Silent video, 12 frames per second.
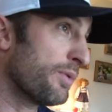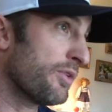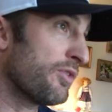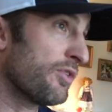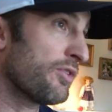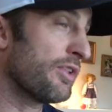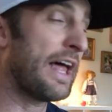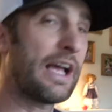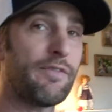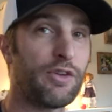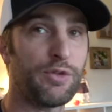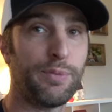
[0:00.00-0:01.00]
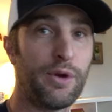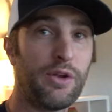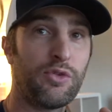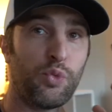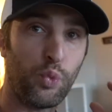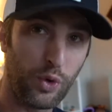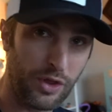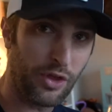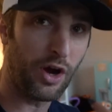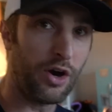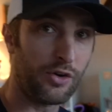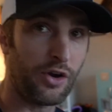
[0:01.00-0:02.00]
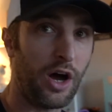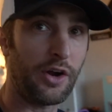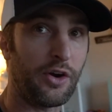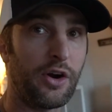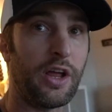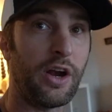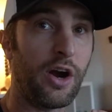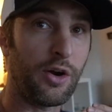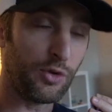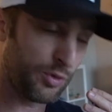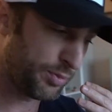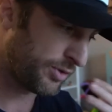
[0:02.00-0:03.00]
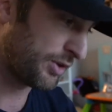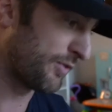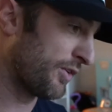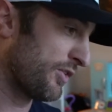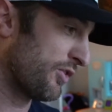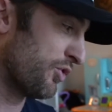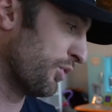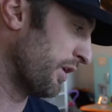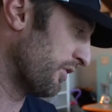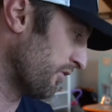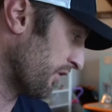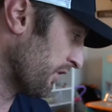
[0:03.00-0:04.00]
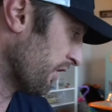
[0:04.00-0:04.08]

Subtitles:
but just lack of experience with our daughter in our specific situation.